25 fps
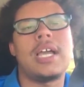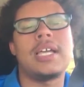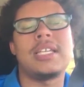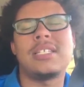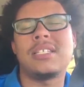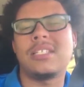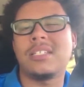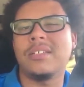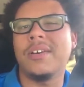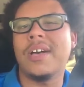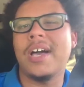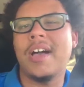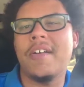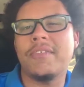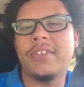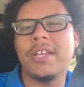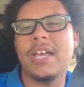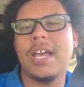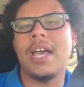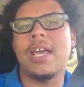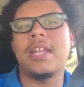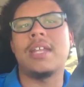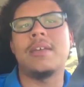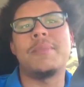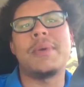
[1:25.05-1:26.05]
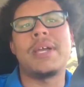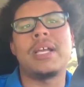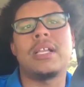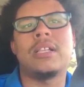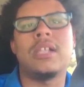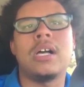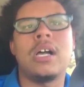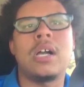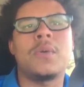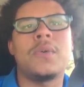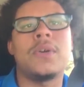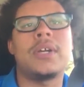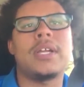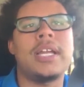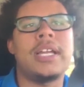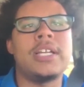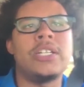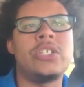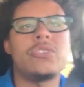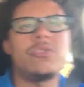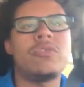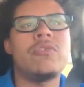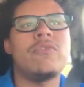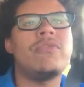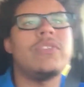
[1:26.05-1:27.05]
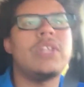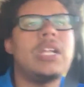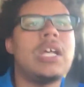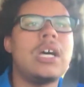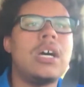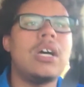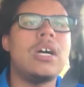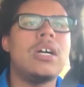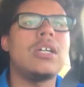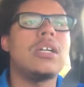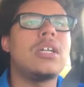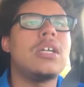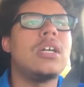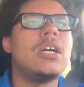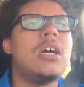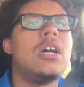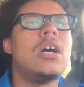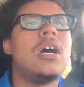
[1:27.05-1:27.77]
I still have to edit my Clockwork Angel vlog.